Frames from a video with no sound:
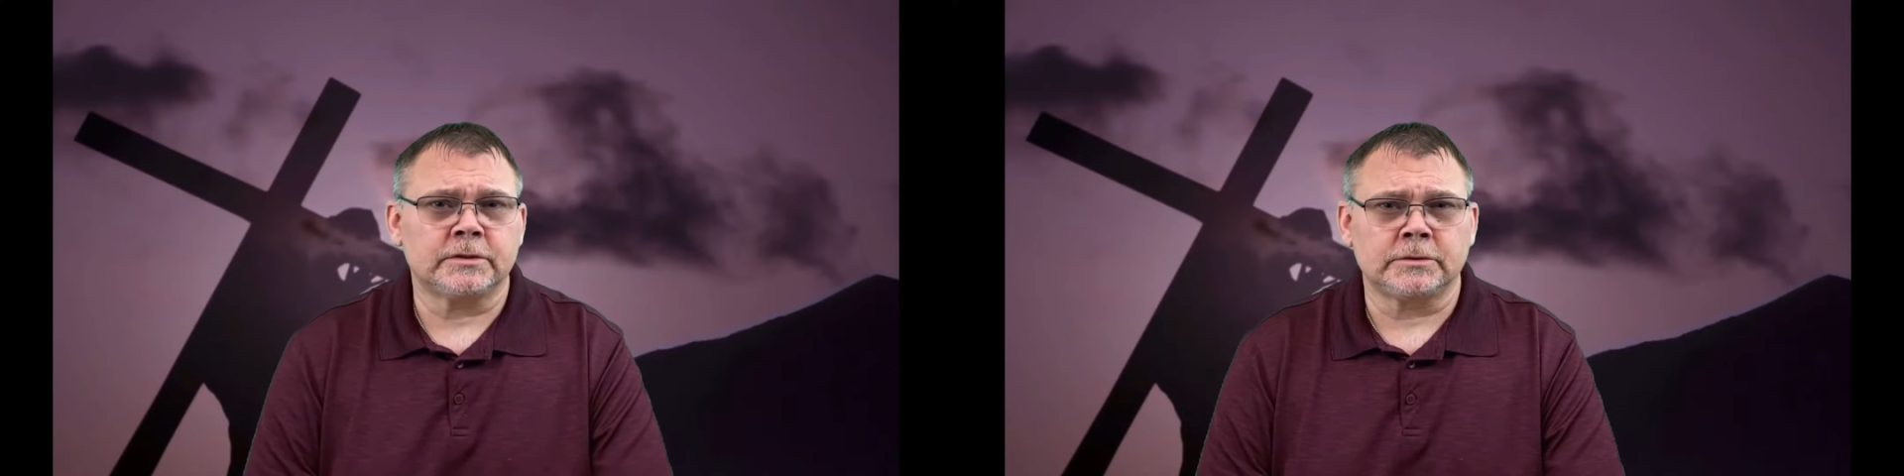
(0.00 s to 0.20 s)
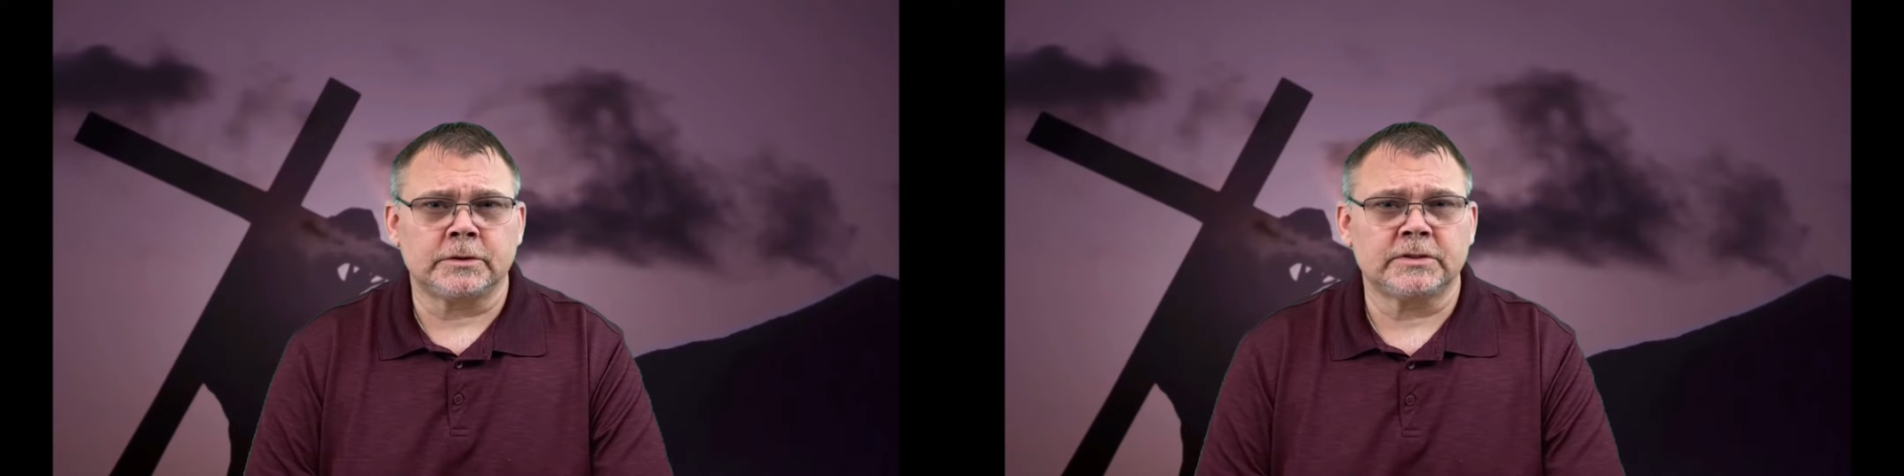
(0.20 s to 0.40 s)
our
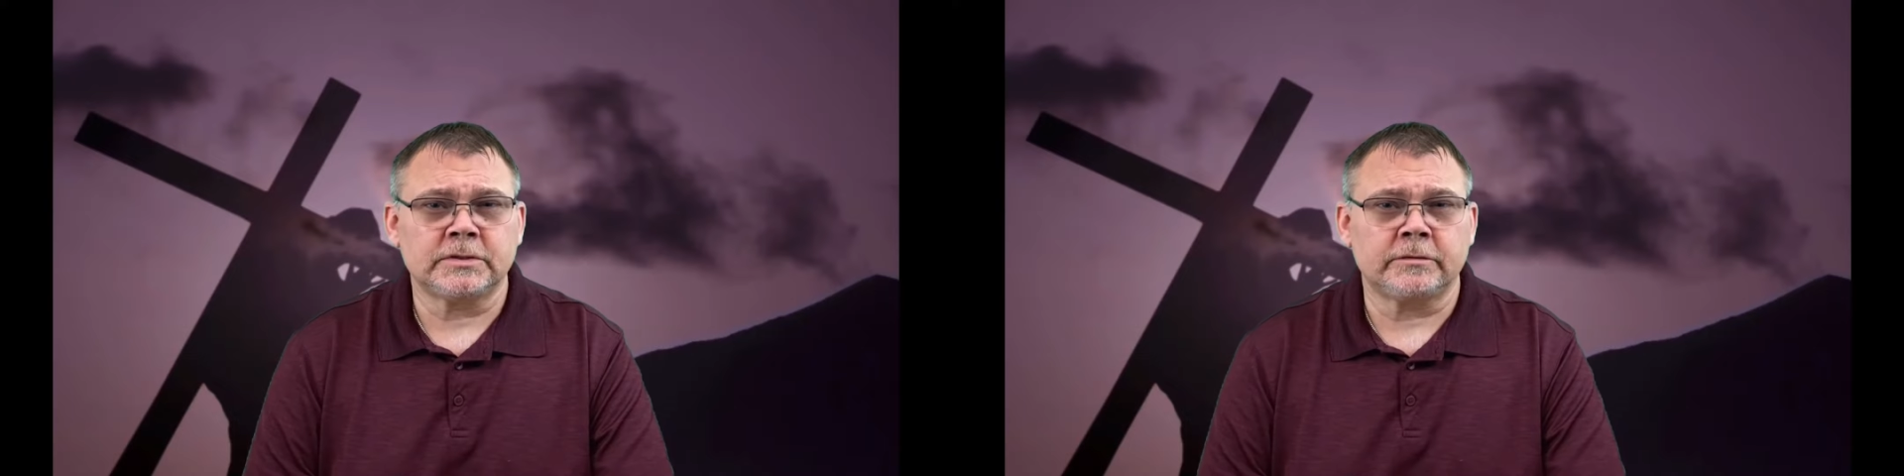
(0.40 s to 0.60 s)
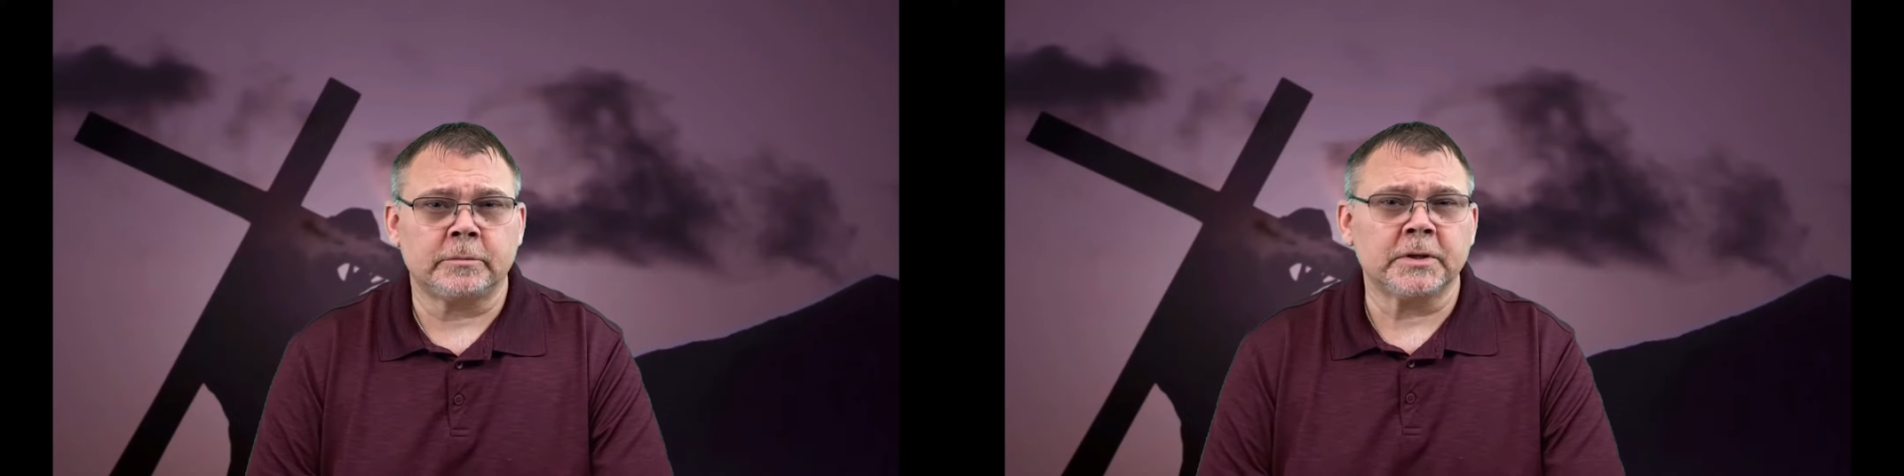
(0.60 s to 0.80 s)
Lord and
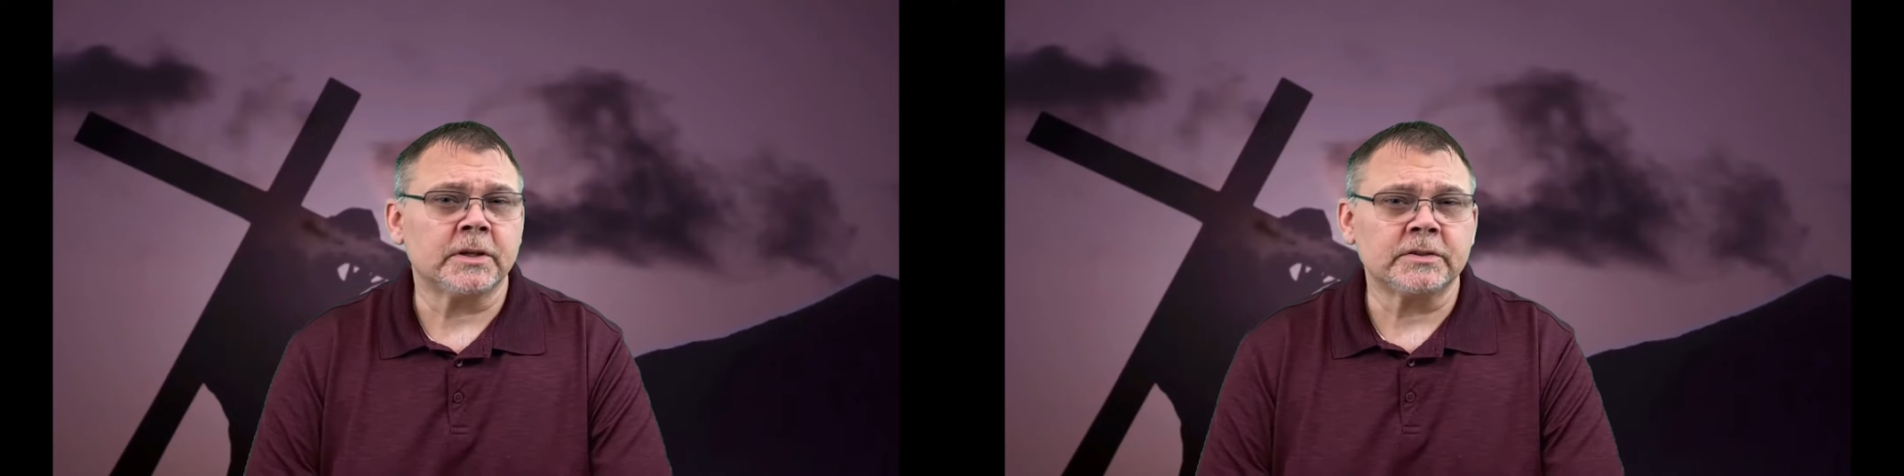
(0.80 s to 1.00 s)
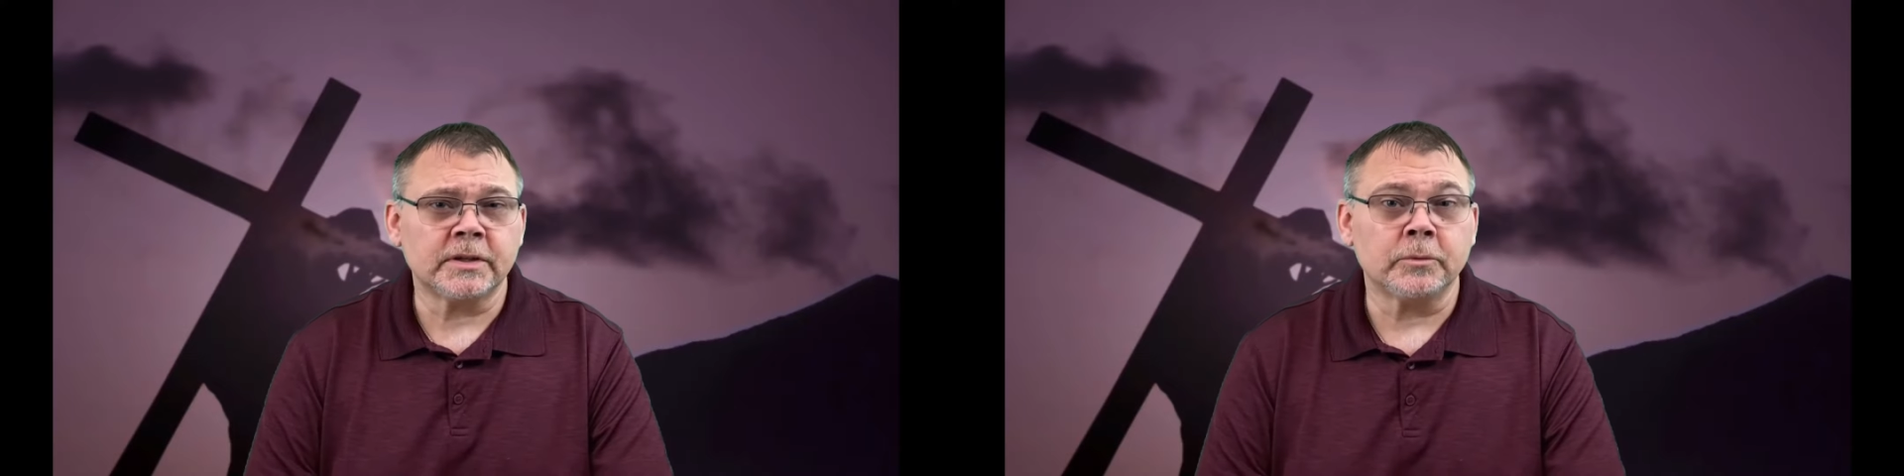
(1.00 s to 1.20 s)
Savior,
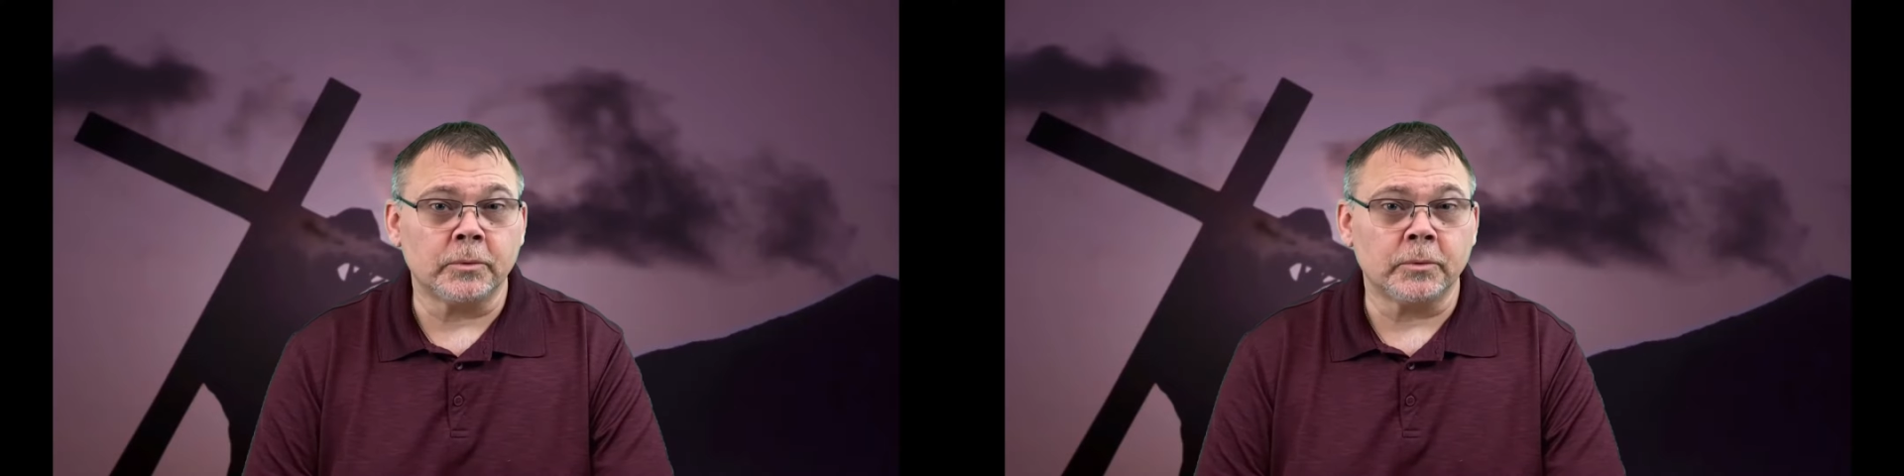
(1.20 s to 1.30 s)
because it